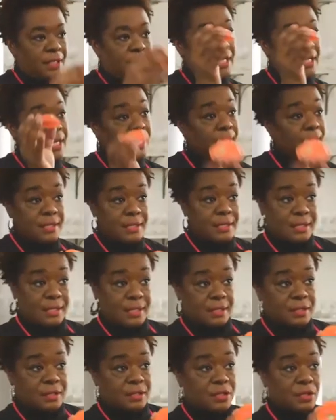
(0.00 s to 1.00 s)
the
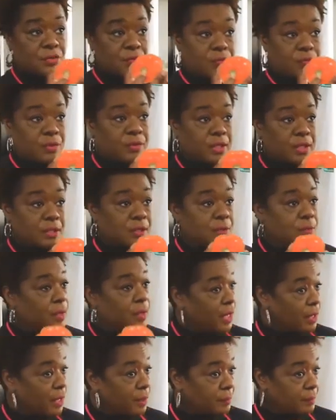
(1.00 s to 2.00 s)
tendency is to throw this
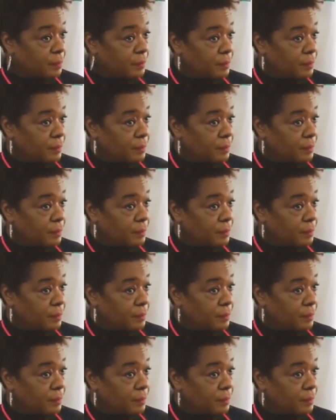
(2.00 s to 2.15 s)
away.